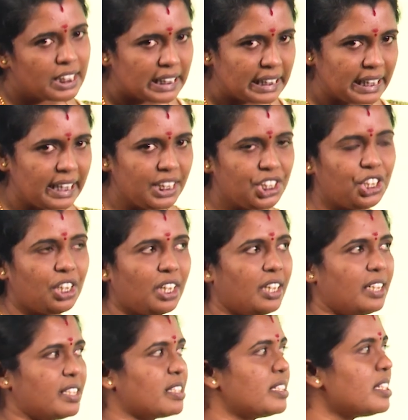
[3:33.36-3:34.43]
teacher
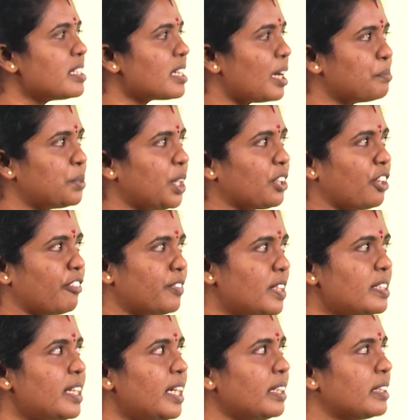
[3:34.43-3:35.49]
is the subject of
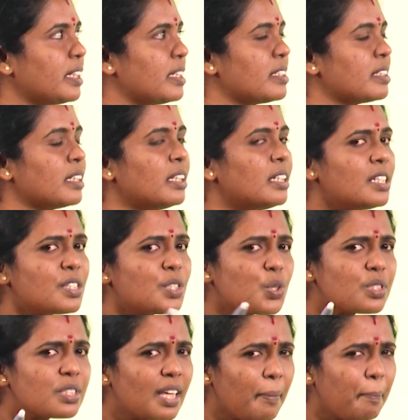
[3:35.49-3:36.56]
the sentence. So,
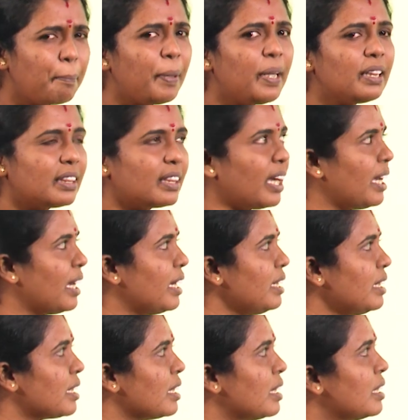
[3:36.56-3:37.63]
simple
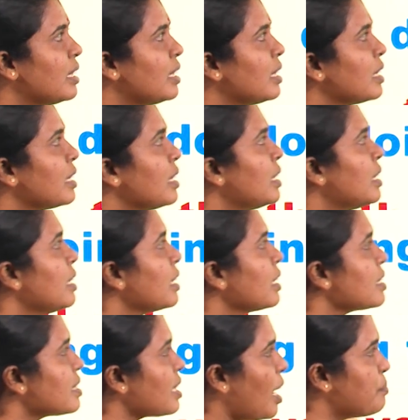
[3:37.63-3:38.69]
thing,
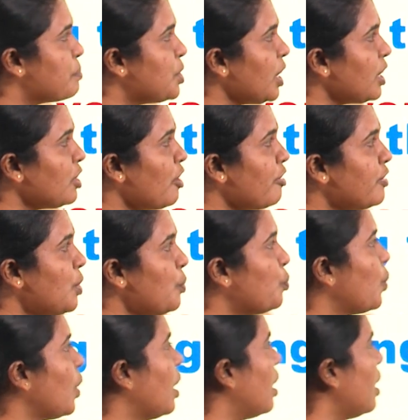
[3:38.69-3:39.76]
subject of the
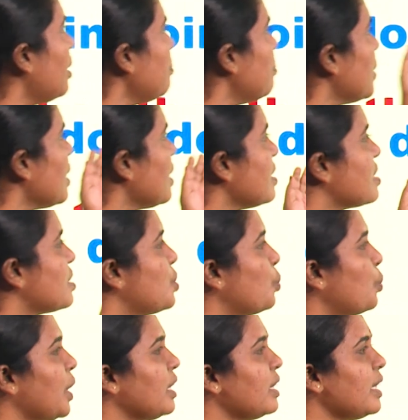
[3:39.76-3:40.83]
verb is
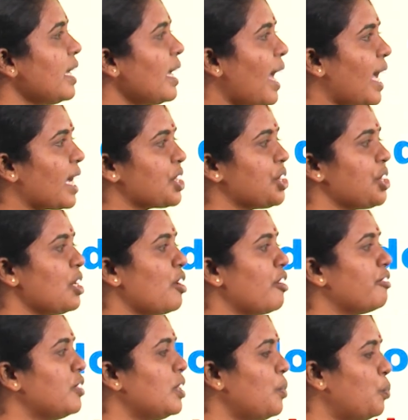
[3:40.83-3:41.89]
doing the action
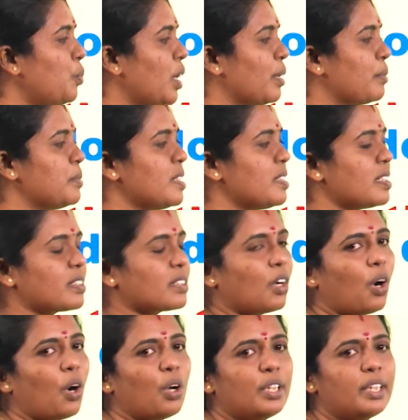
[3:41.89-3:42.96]
of the verb. This is
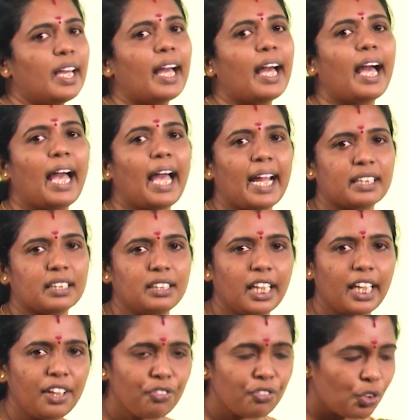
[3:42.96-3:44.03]
called
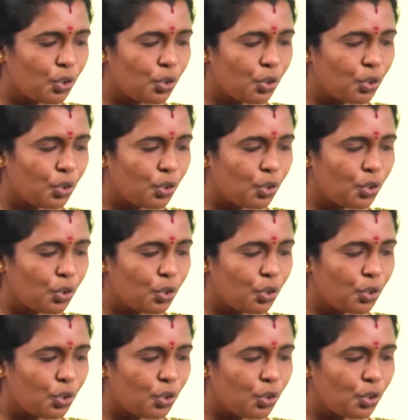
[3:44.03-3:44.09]
active